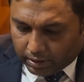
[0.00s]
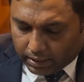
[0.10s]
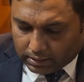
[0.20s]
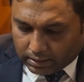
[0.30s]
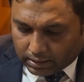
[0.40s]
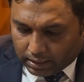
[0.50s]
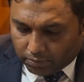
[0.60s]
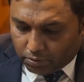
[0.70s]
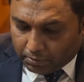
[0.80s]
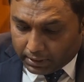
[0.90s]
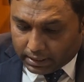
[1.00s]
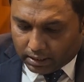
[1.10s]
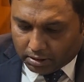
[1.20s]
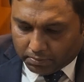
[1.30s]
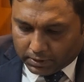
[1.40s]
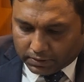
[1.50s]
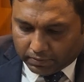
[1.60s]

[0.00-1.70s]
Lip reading: where the round 1 cutoff was